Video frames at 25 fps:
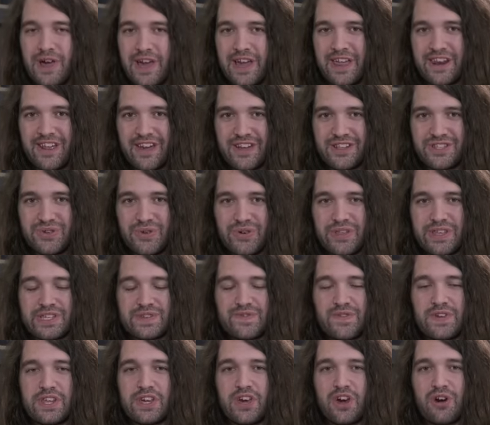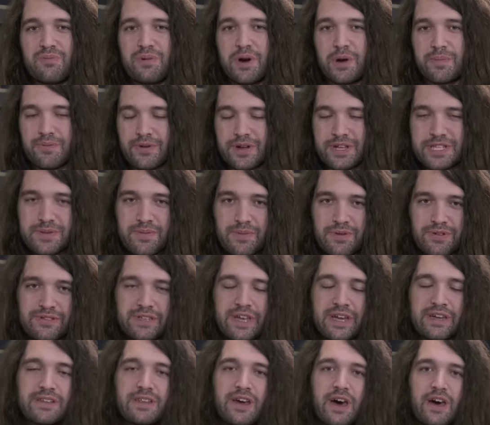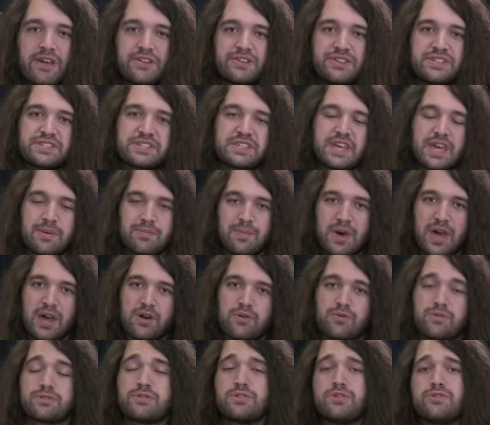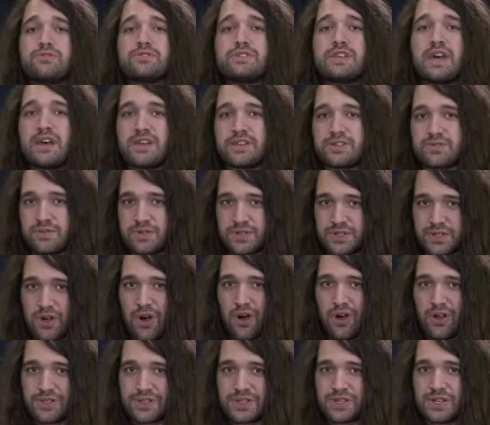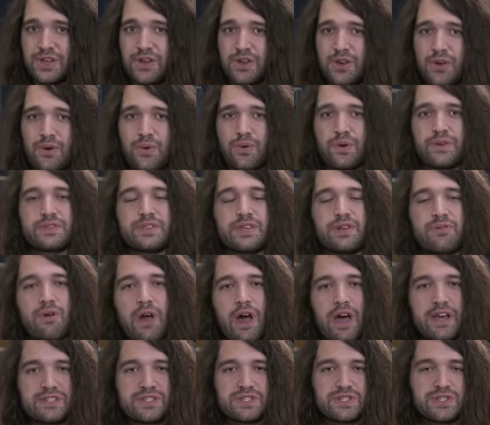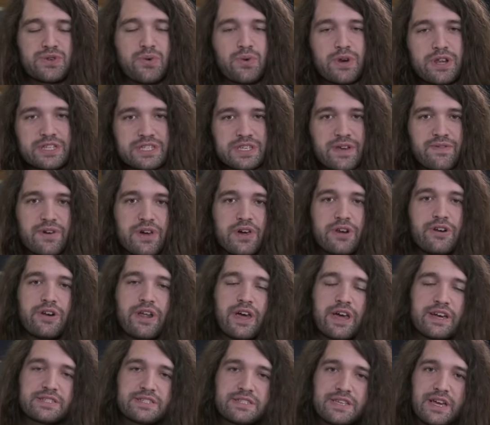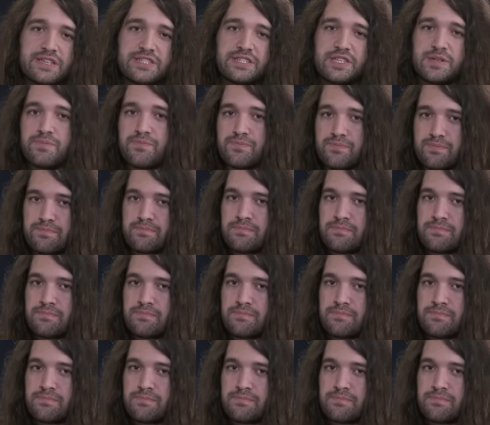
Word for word: planning on doing this video, but Principled Technologies came back with new test results with the Ryzen 2700X tested